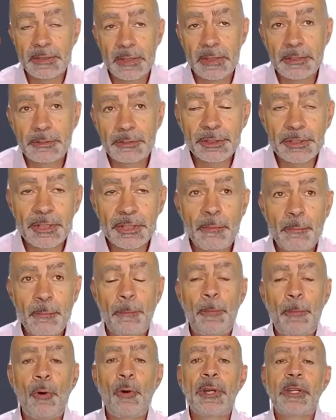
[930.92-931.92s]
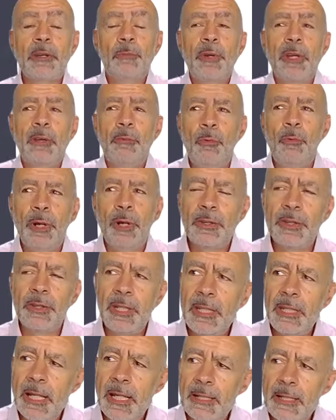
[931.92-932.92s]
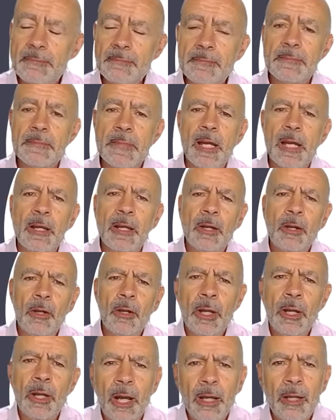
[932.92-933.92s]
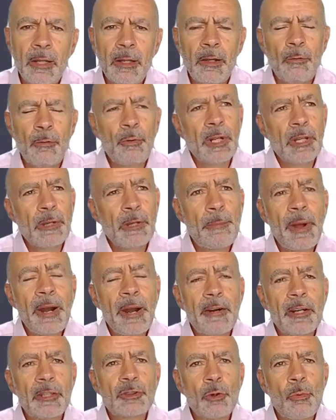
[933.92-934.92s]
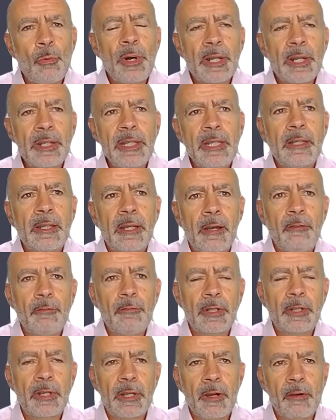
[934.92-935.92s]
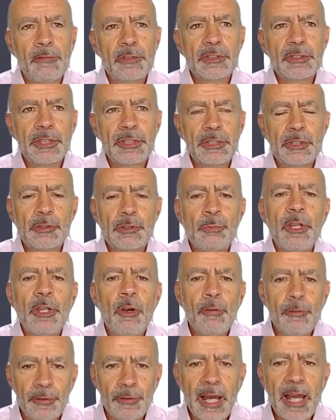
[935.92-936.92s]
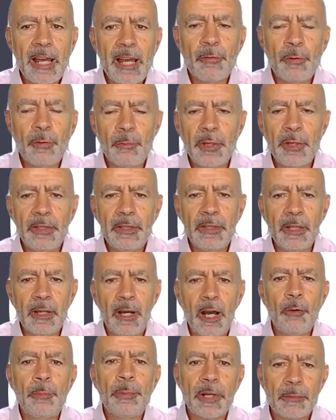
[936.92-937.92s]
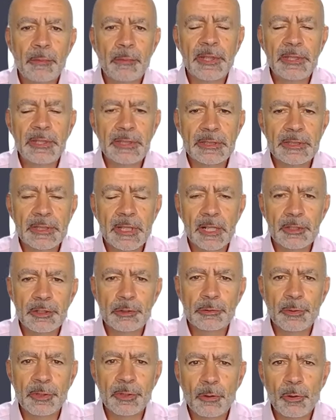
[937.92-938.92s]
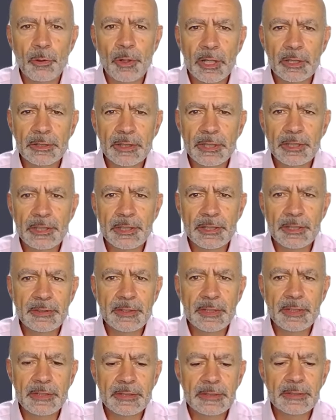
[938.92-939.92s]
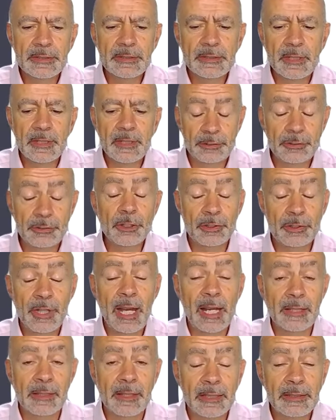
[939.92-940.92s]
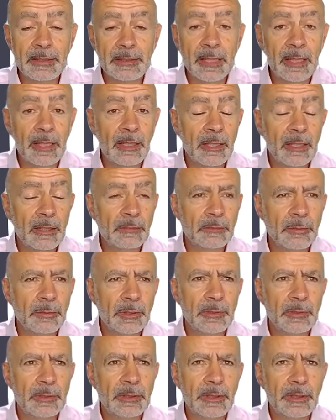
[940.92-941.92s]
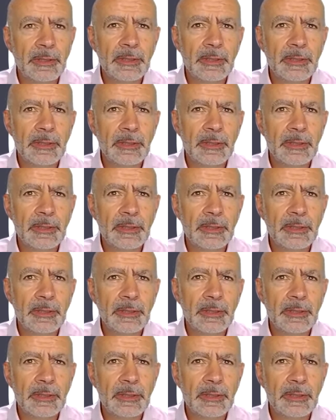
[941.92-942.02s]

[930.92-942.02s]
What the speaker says: an interesting point, and one of the barriers, or one of the conversations we often have when we open up these discussions with organisations is just that. They say that, well,